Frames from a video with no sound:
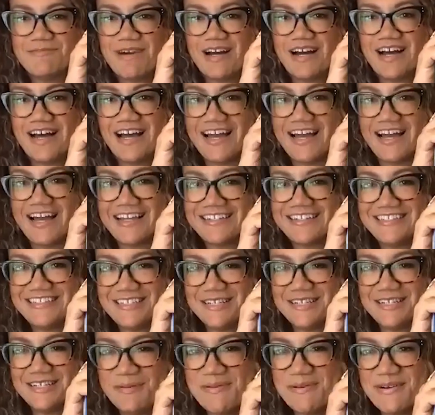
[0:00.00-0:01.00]
behind
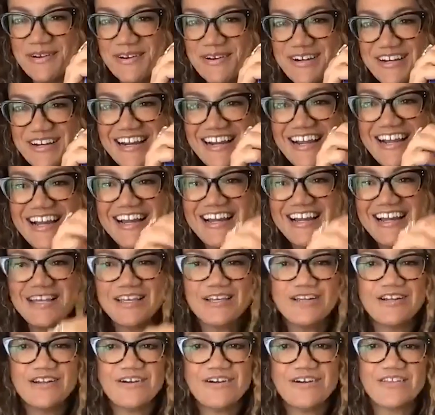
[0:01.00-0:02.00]
him or,
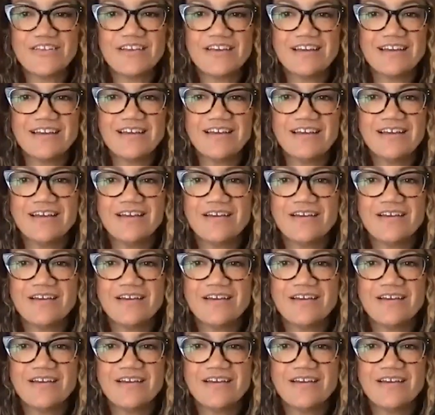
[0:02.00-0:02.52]
you know, the,